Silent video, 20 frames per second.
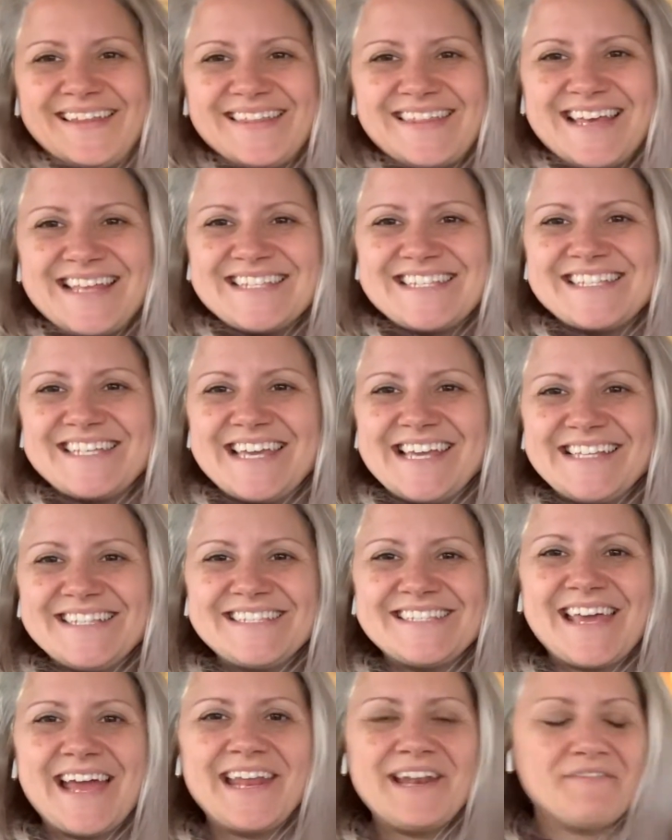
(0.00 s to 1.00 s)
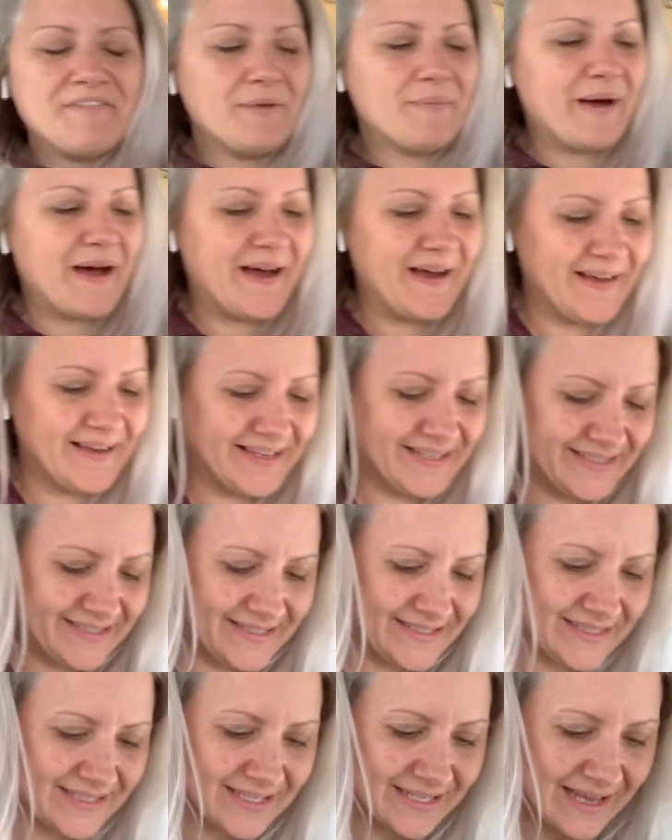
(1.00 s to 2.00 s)
that's the inside of the
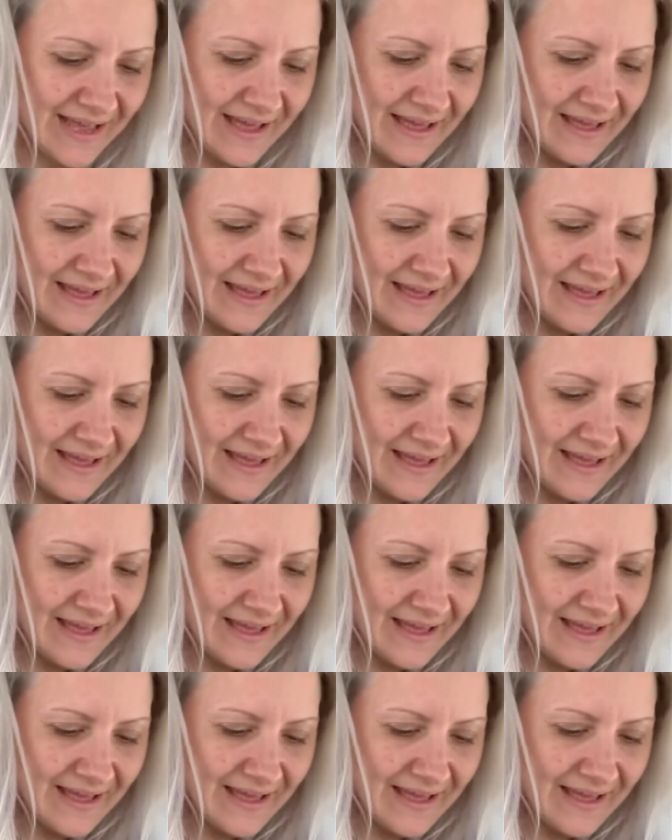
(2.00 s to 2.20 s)
box.